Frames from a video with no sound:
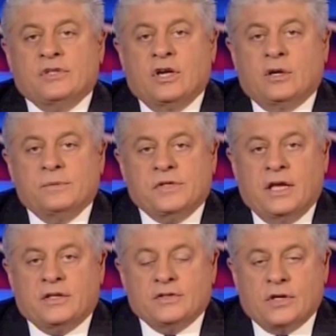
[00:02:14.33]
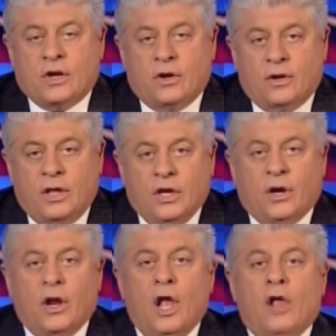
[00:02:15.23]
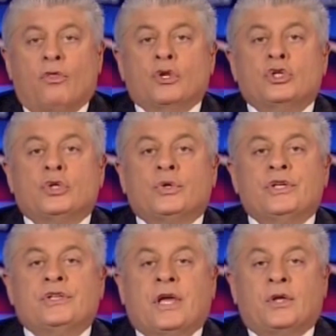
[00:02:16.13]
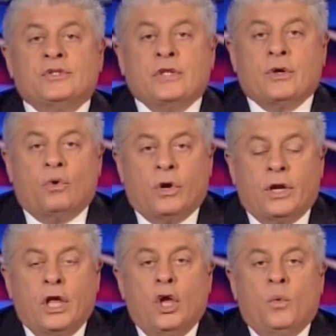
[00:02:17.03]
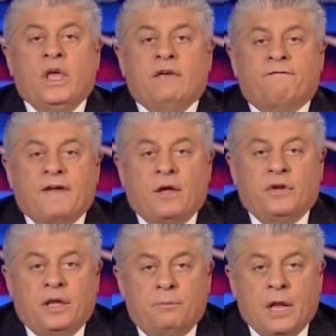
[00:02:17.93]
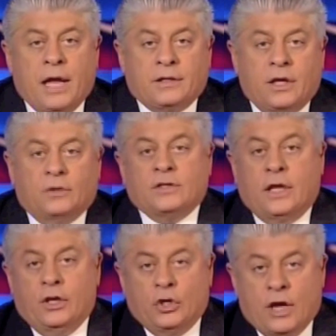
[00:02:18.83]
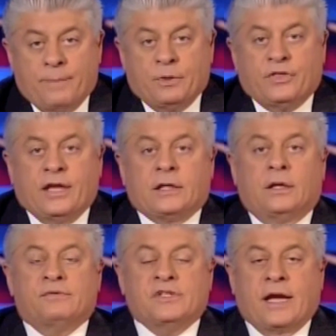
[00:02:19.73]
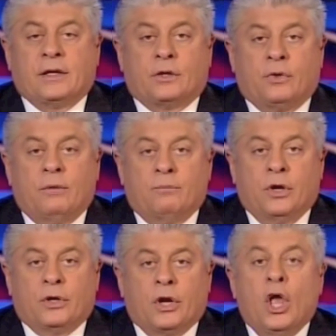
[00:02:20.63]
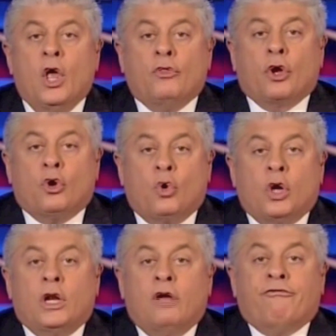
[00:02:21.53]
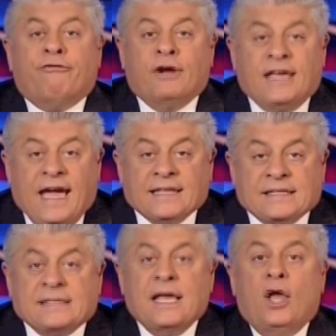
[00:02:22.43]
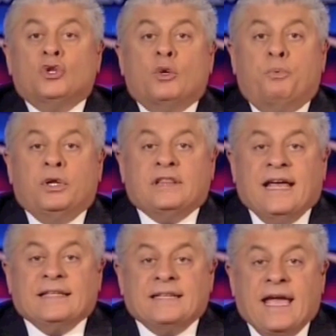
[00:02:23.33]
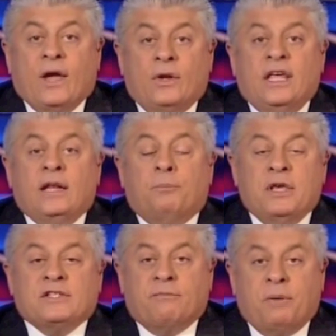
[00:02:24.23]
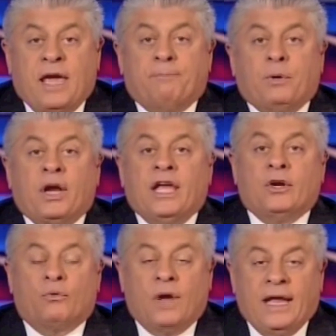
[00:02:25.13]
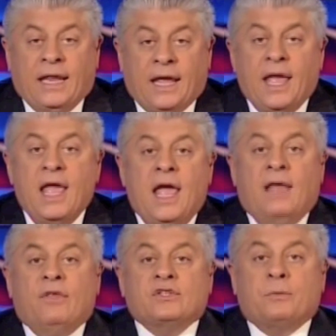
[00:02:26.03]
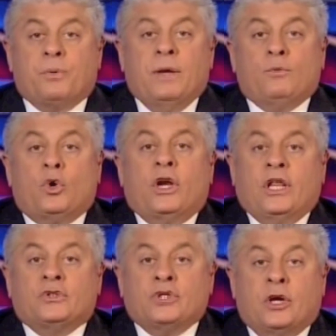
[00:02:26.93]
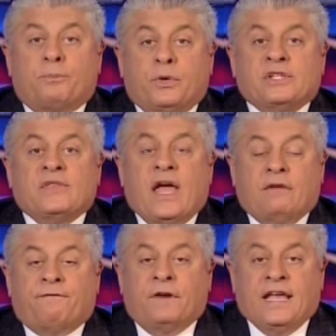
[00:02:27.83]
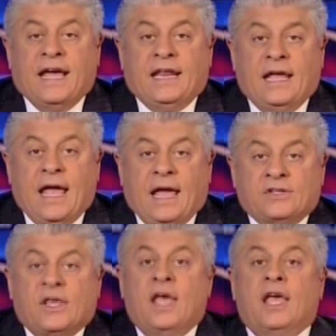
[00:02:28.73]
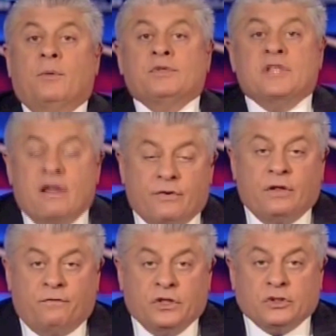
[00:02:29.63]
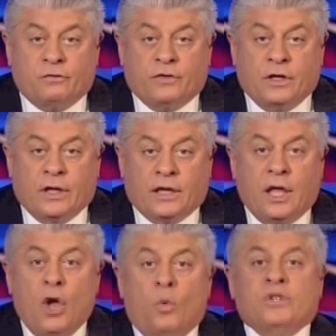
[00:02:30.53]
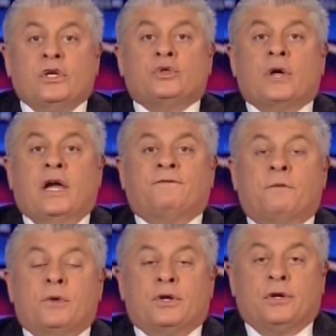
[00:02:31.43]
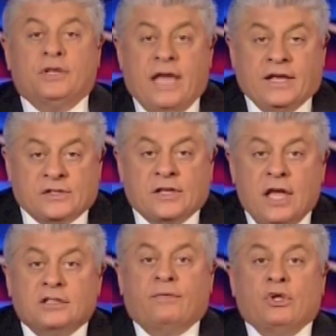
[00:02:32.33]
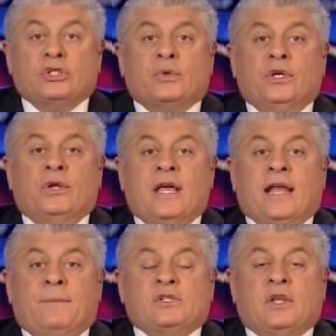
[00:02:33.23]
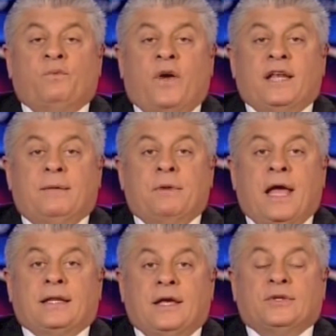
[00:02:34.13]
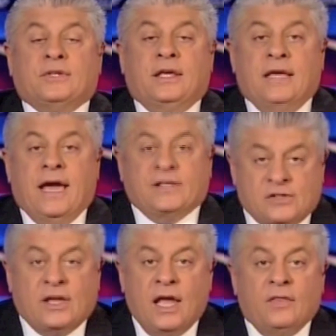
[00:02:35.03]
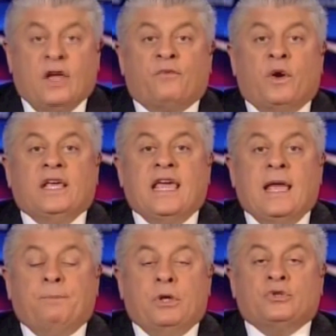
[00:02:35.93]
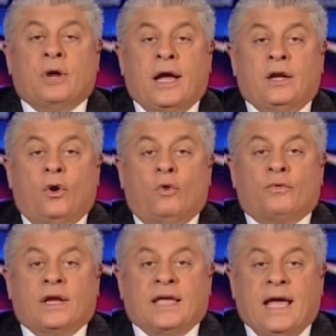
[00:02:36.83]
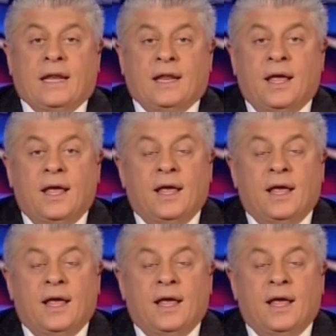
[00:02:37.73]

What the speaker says: of circumstances occurred here, the jury tells the court, we have found him not guilty, in your hypothetical of second-degree murder, the court forgets to put that down in a piece of paper, in a writing, and the Supreme Court interprets that forgetting as it was never an official verdict. Was he tried for murder? Yes. Did the jury unanimously find him not guilty? Yes. Therefore, he can't be tried over again.